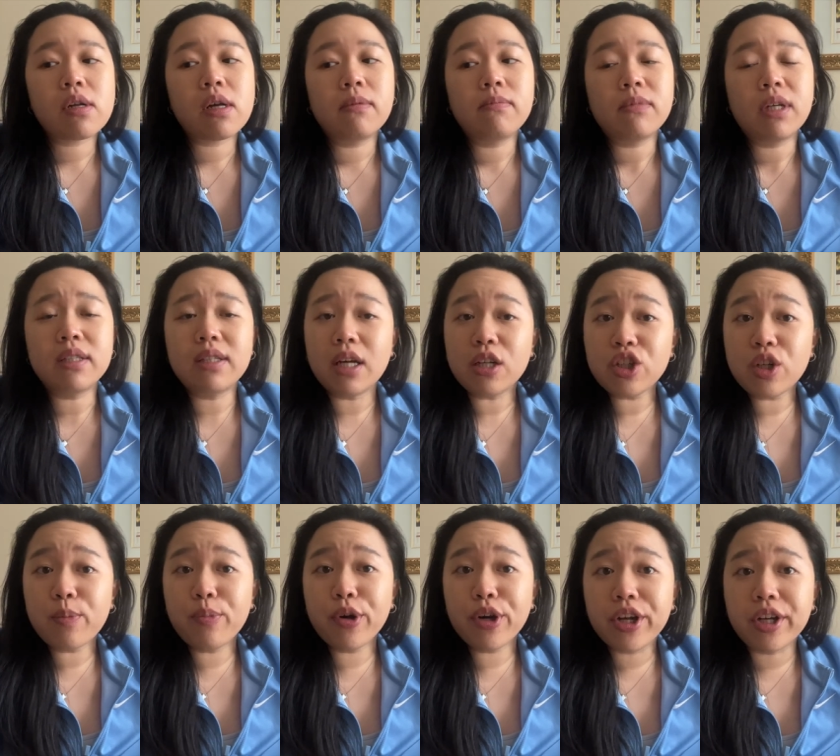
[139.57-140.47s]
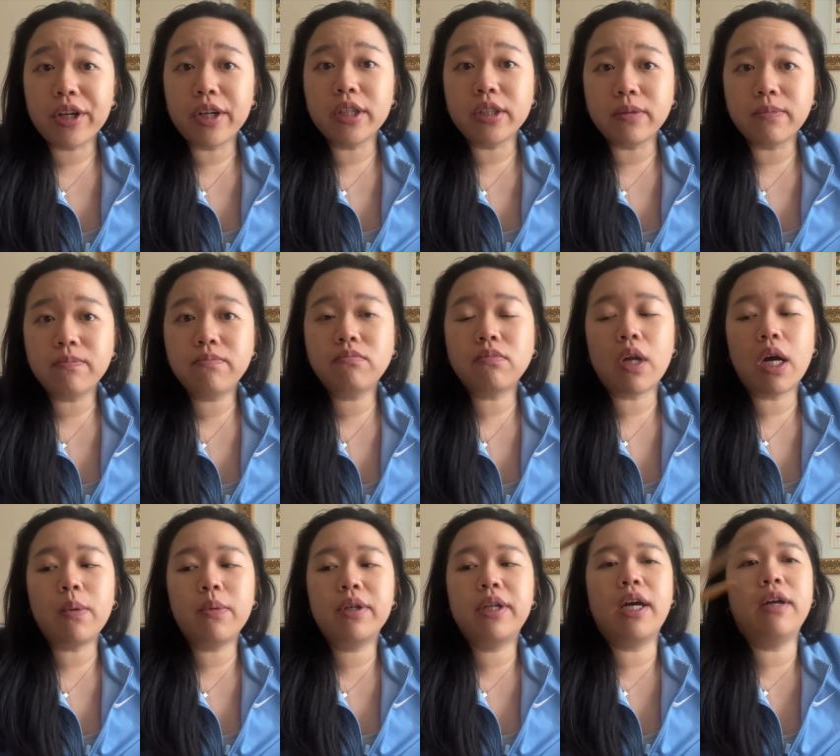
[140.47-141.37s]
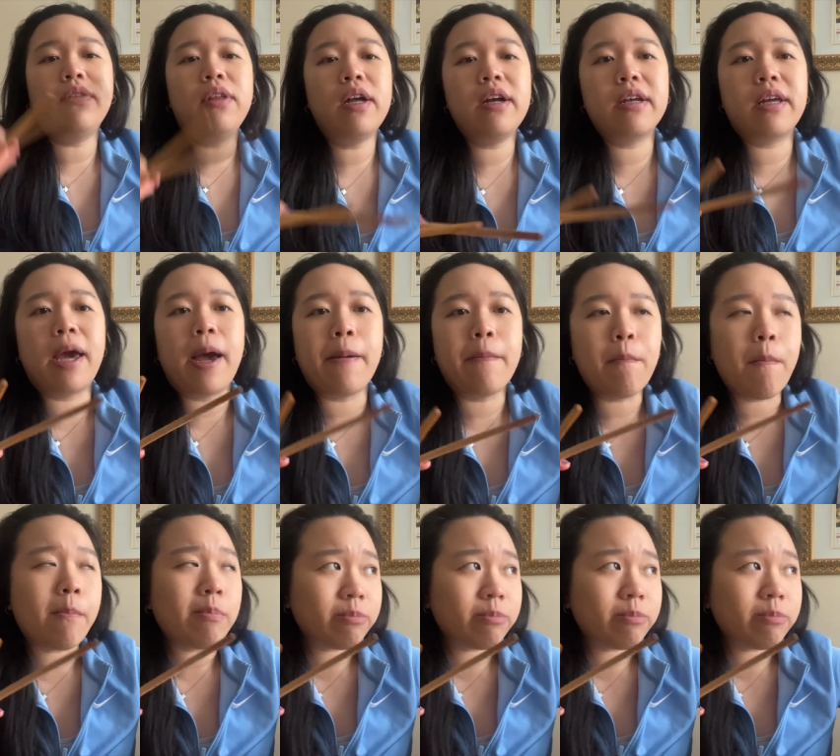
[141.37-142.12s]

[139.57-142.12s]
That's actually pretty good. I would get that again.